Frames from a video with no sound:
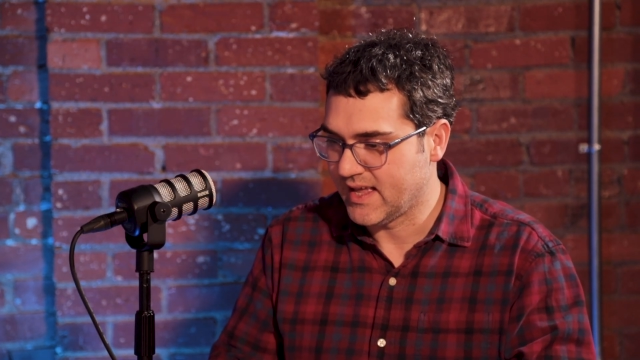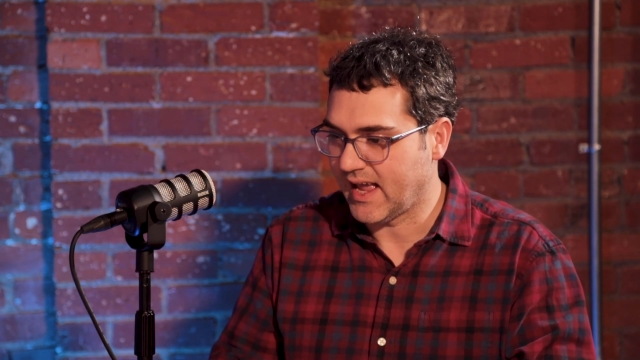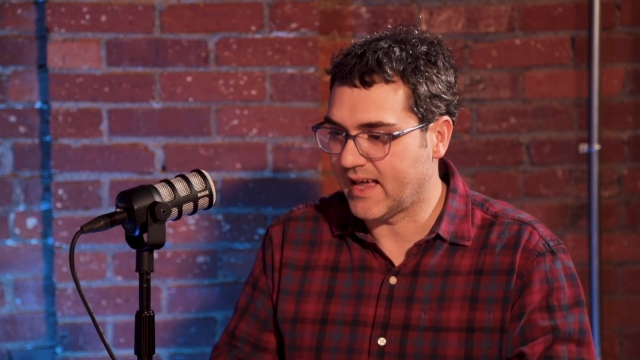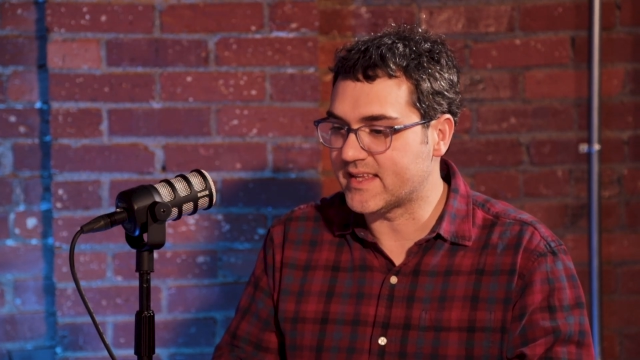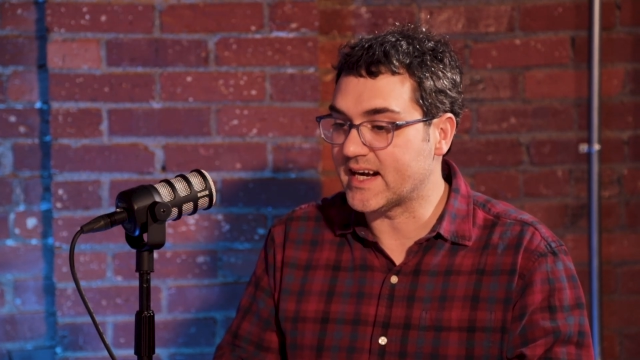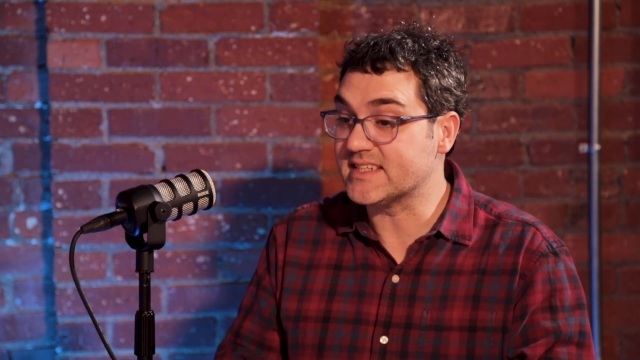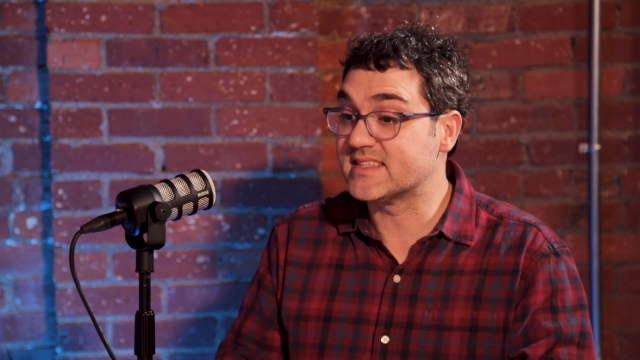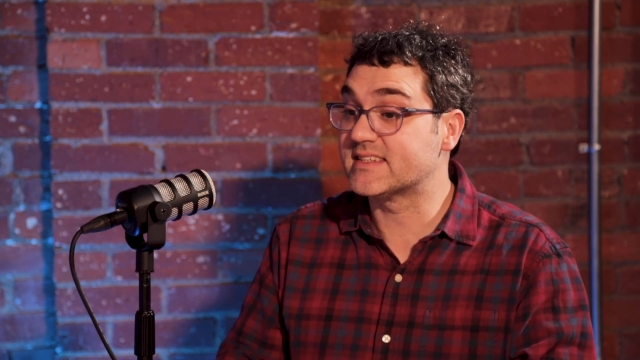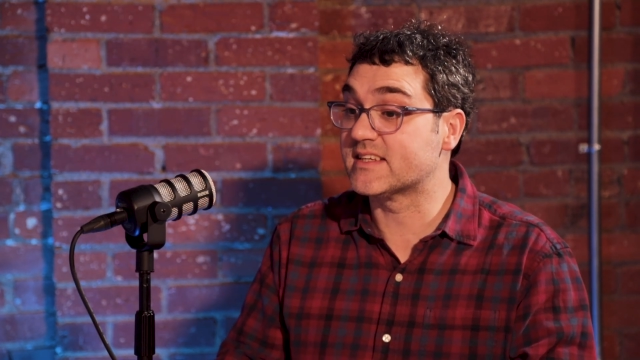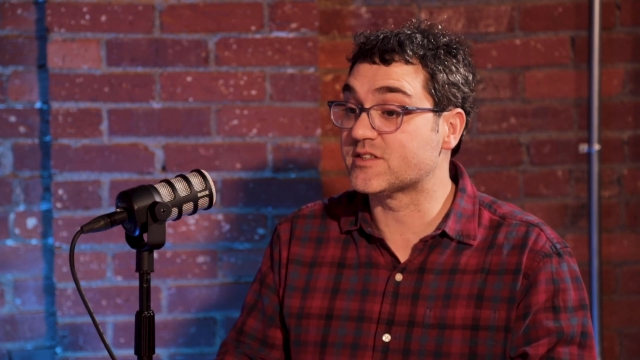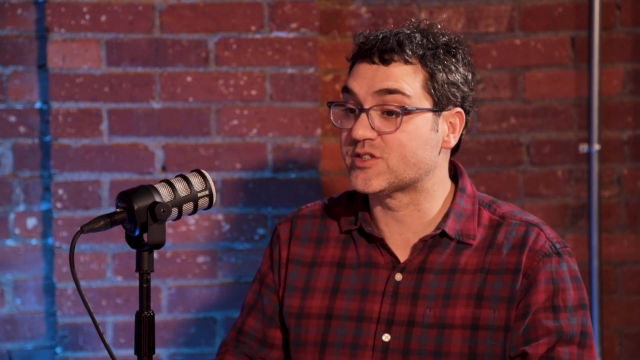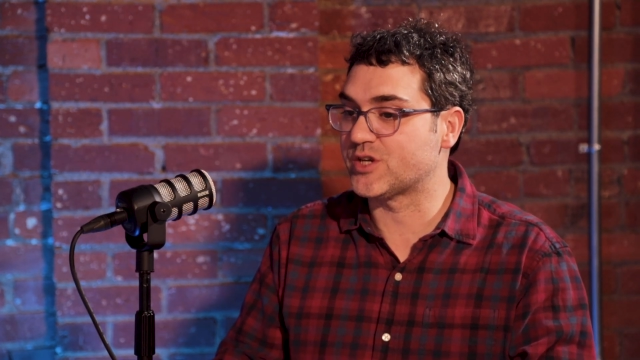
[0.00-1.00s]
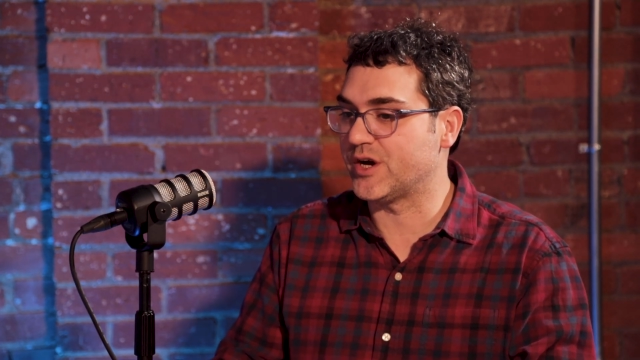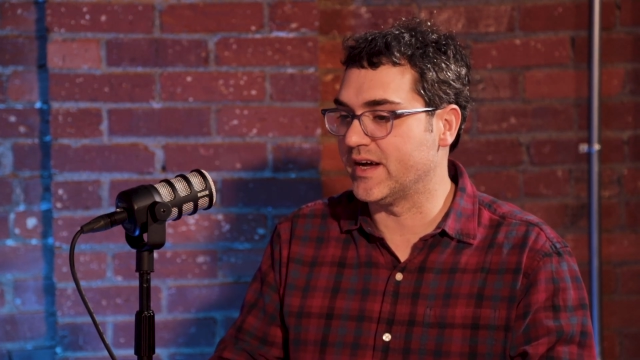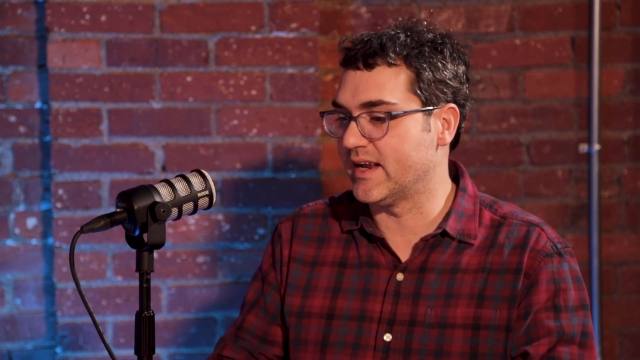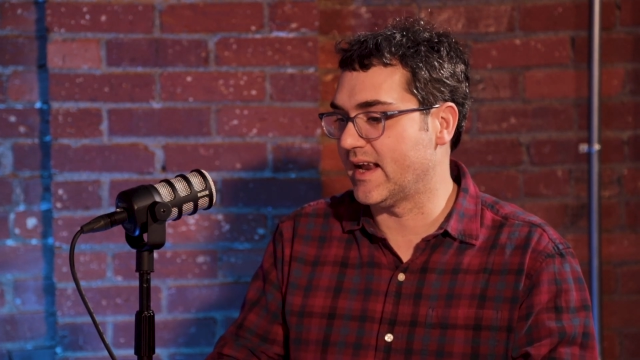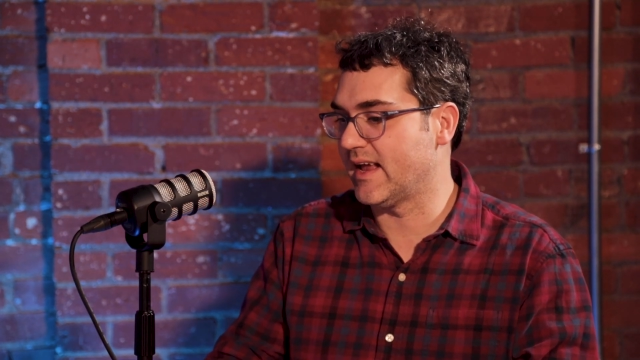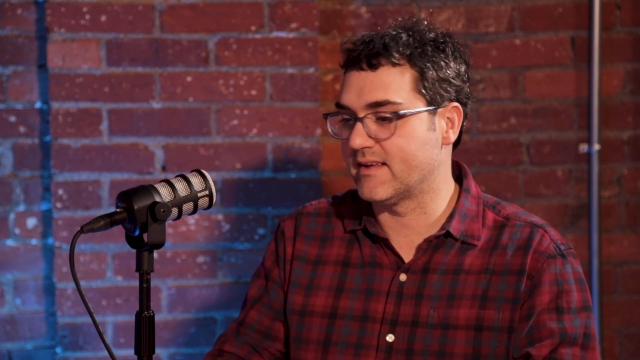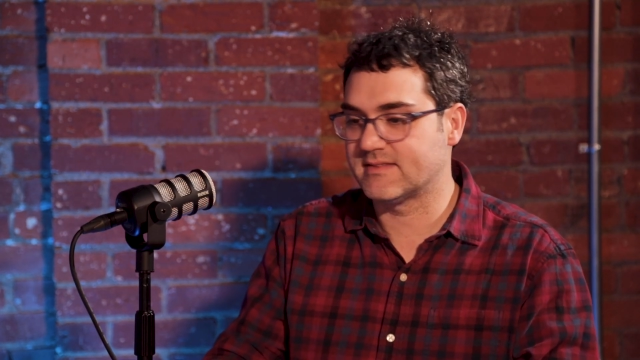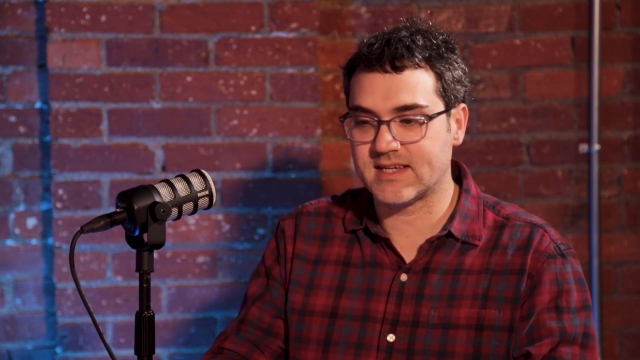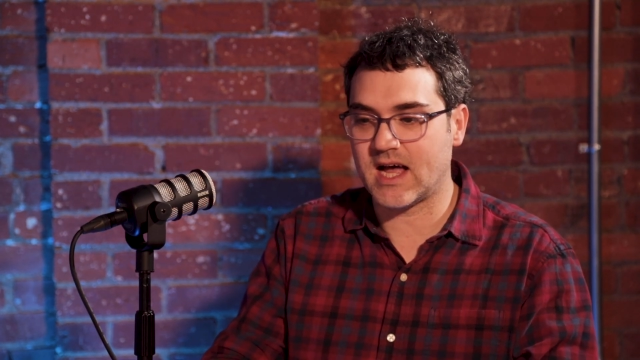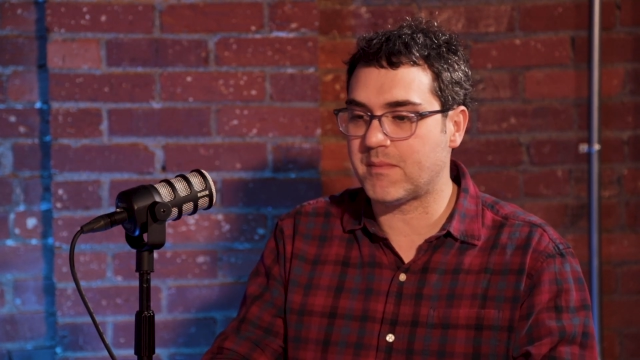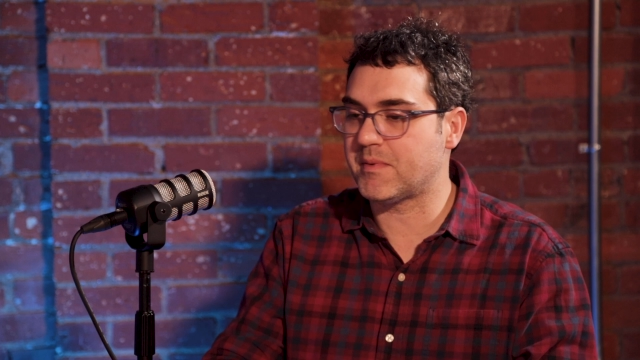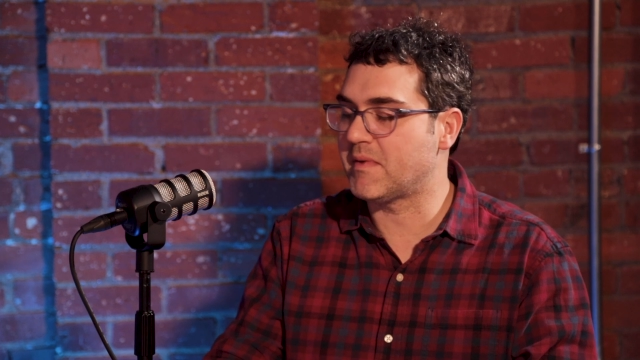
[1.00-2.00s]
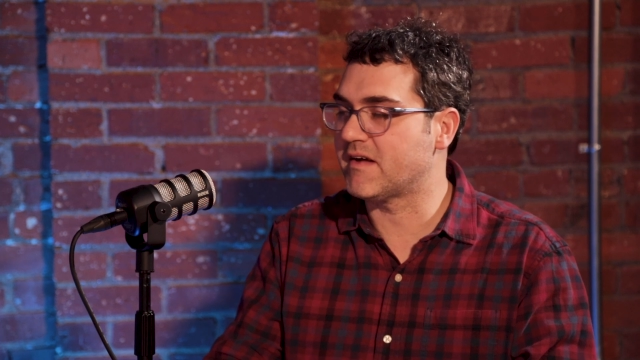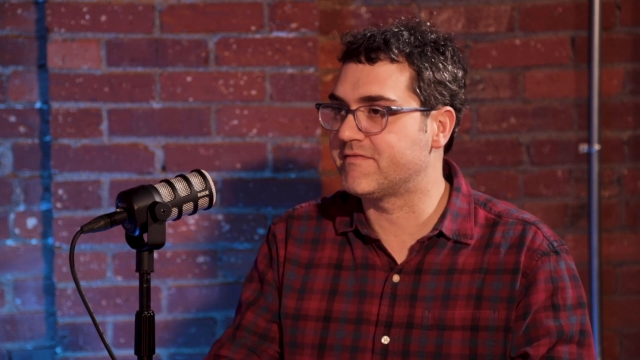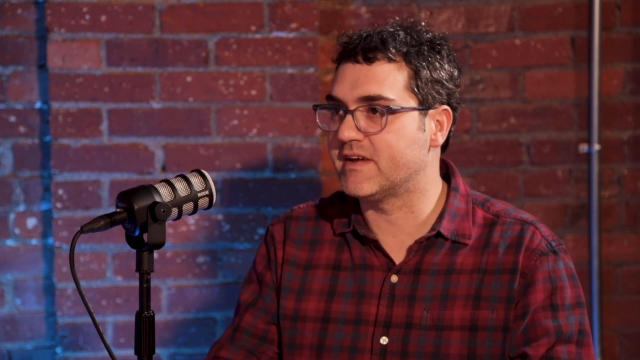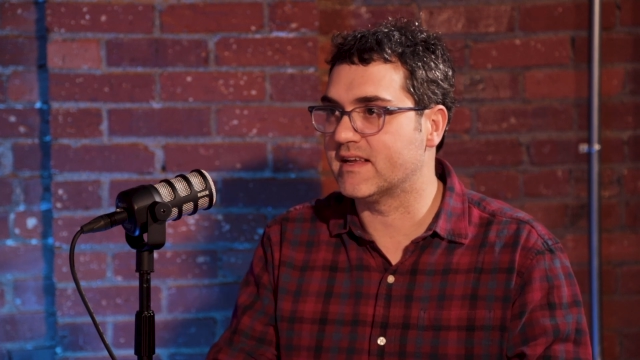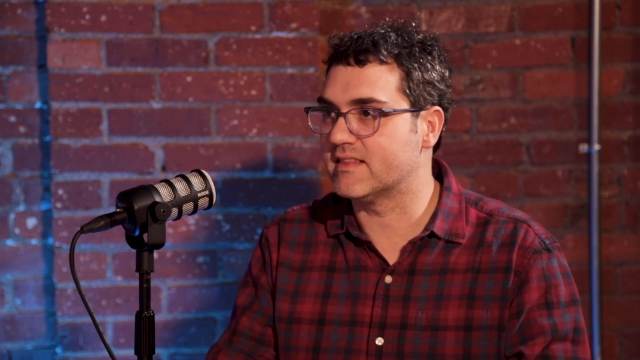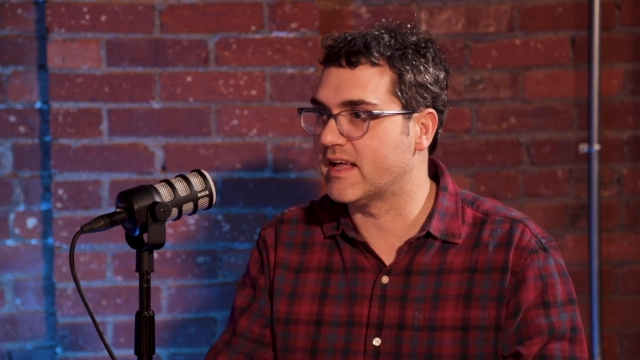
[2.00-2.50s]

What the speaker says: and then I still saw it top of my feed